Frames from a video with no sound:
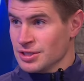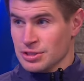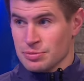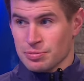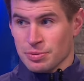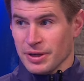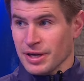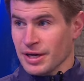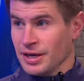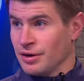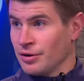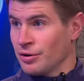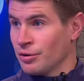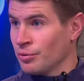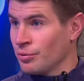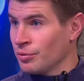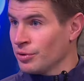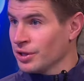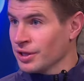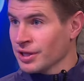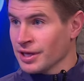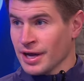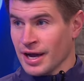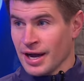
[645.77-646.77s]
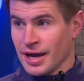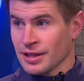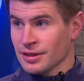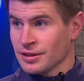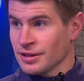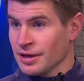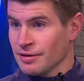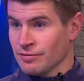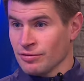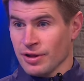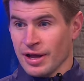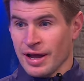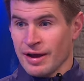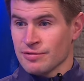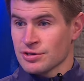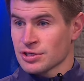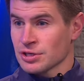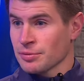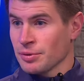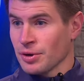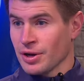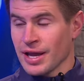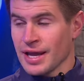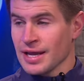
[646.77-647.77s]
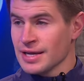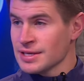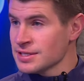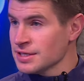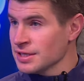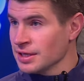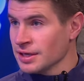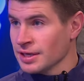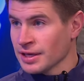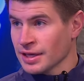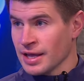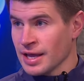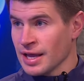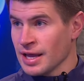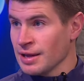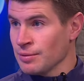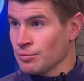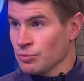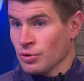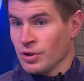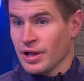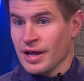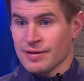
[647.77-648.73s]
He's playing at a really high level, averaging about 18 a game.